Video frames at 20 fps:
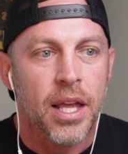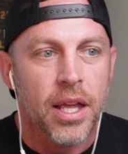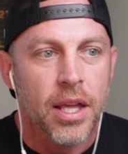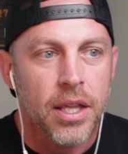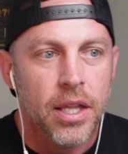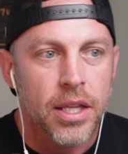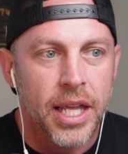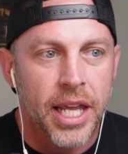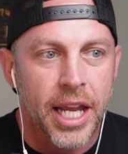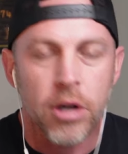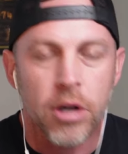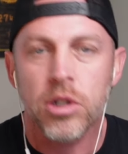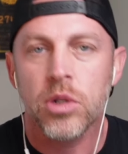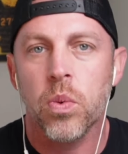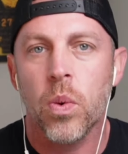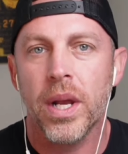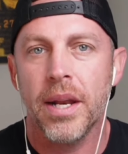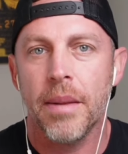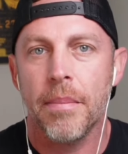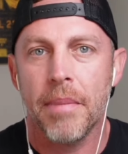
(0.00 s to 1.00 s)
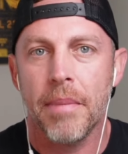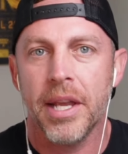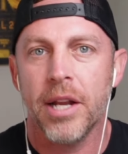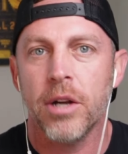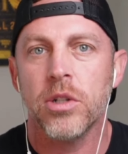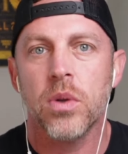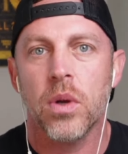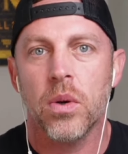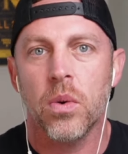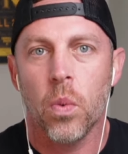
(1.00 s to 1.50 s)
Here's what it
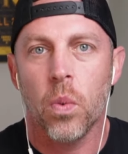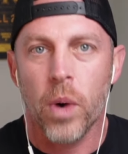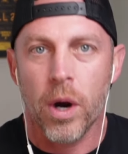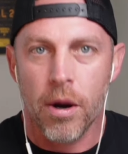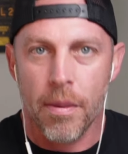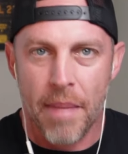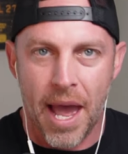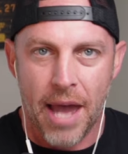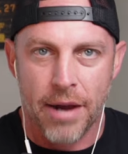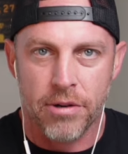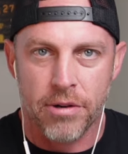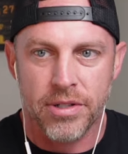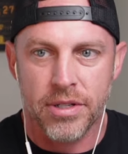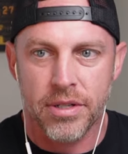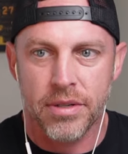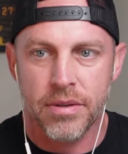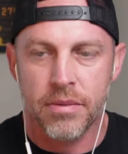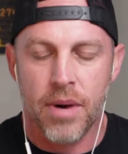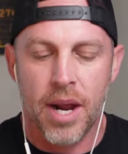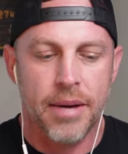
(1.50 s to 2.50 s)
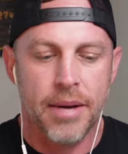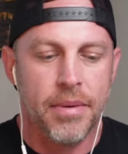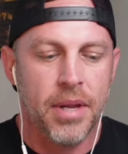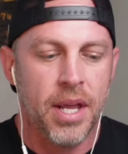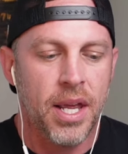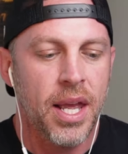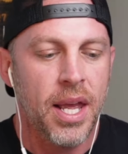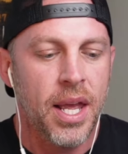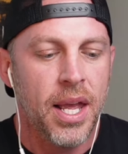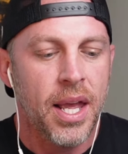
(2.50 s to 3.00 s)
here's where it matters, right?
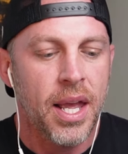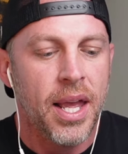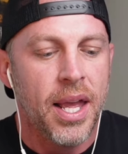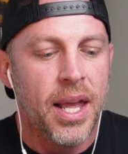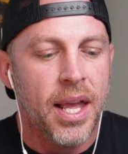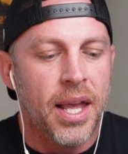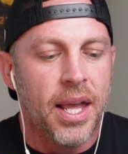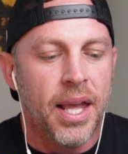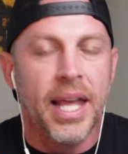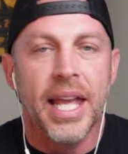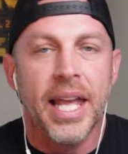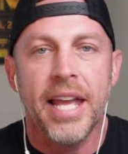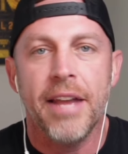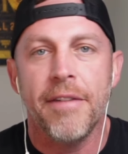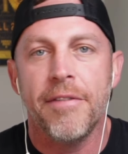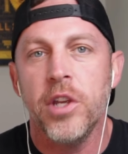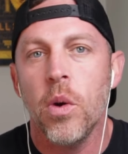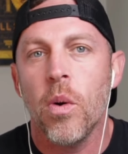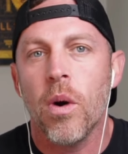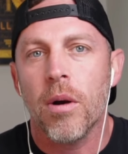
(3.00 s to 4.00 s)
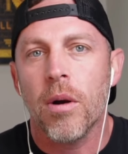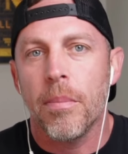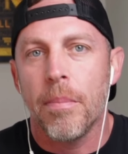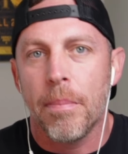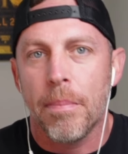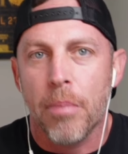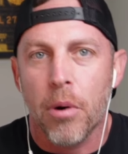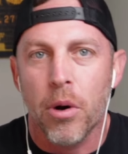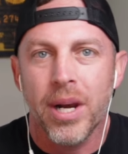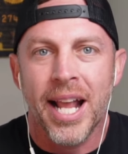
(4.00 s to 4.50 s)
If you are
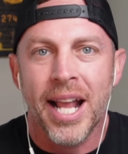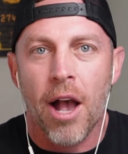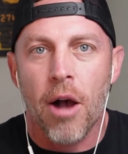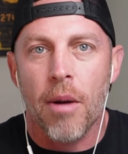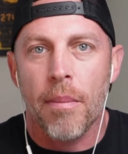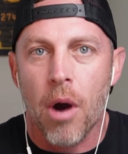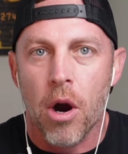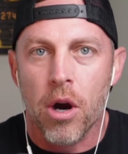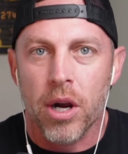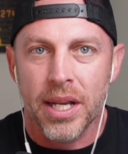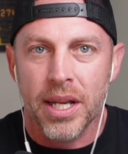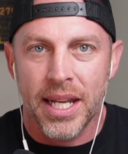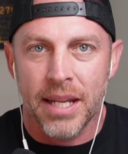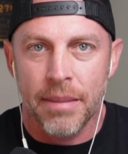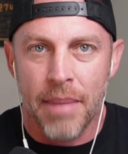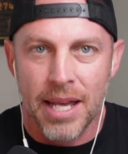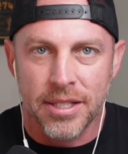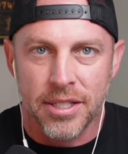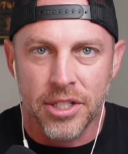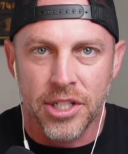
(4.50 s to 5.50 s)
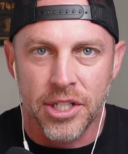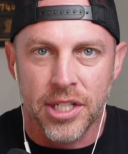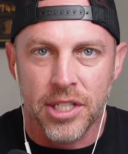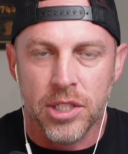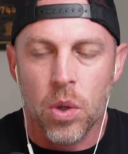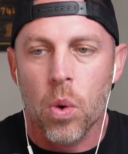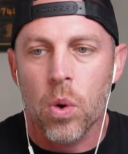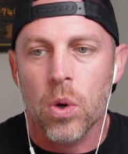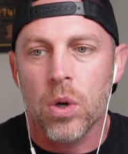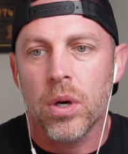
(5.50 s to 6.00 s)
putting out marketing messages
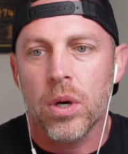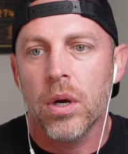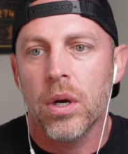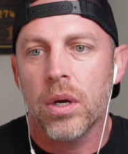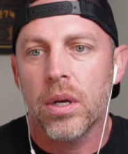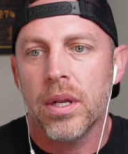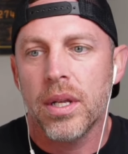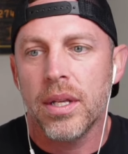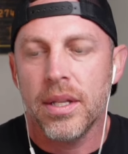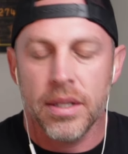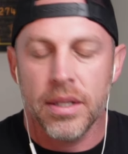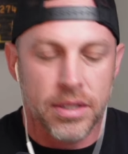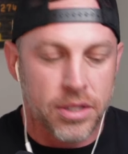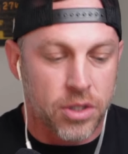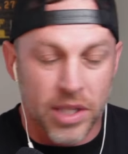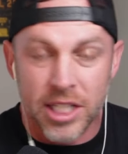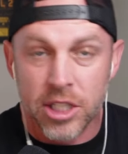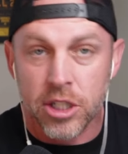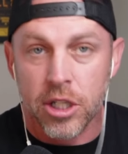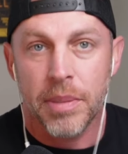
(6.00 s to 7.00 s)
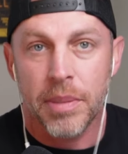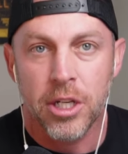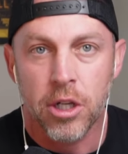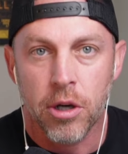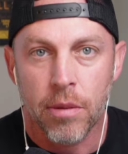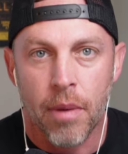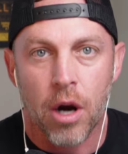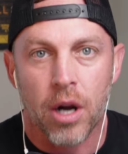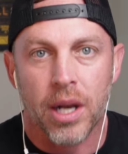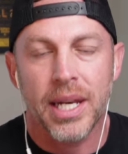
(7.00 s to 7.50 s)
or so this could be in your
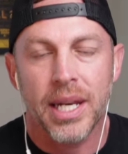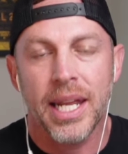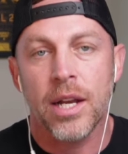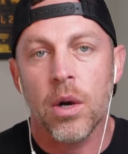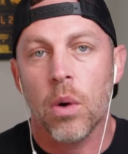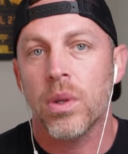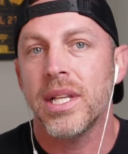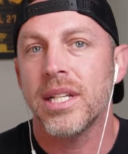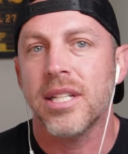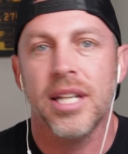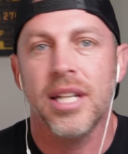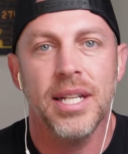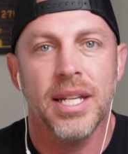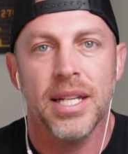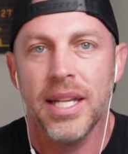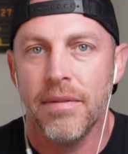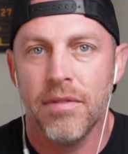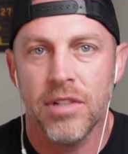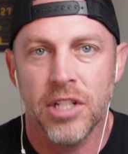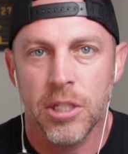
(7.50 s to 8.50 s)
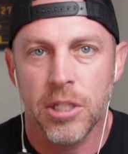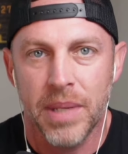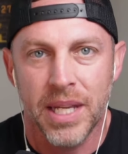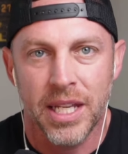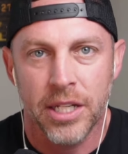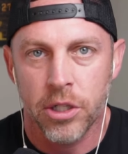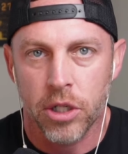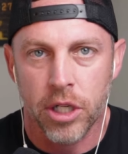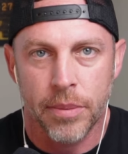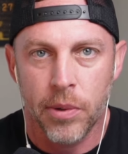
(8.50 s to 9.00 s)
marketing or this could even just be
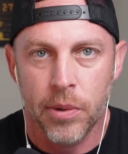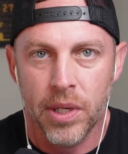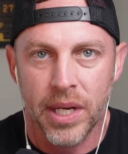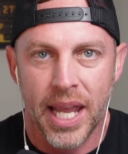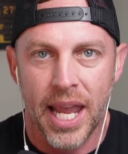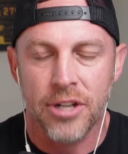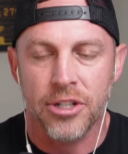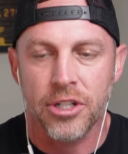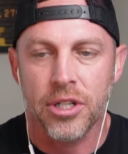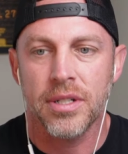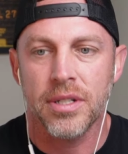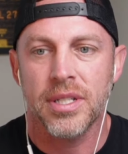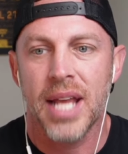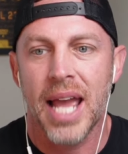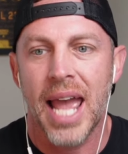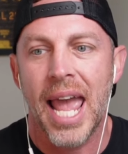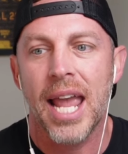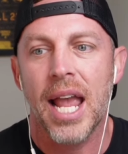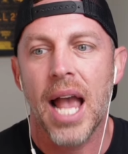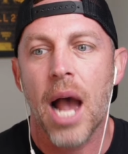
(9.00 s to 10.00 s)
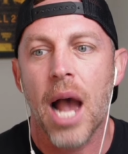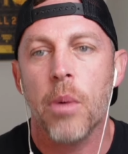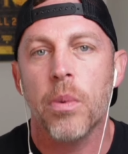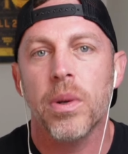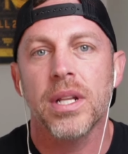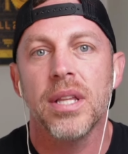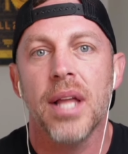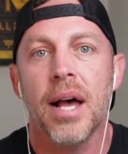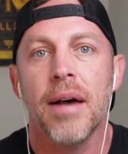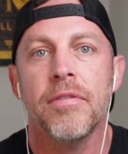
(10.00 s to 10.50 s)
in your communications. Hey, I would
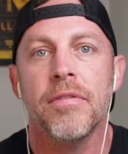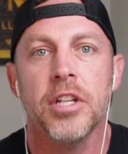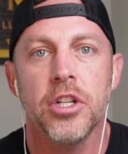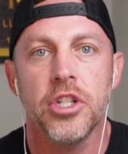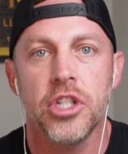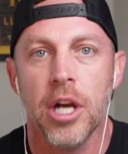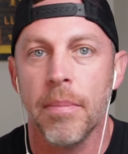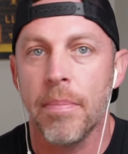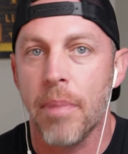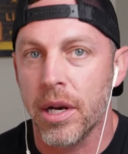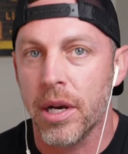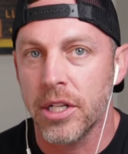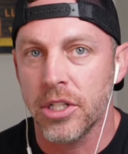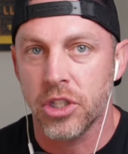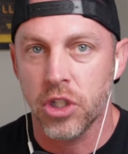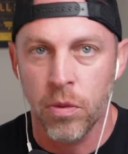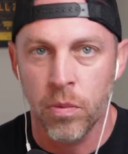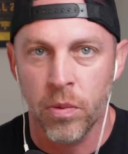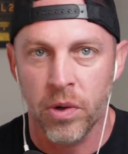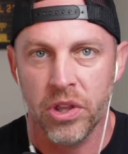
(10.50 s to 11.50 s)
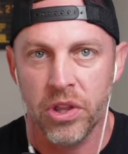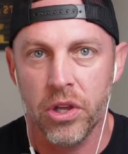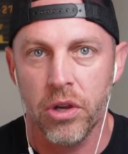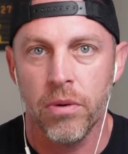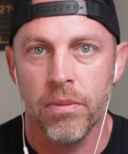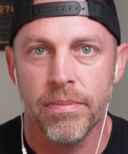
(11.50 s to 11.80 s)
love to jump on a Zoom with you.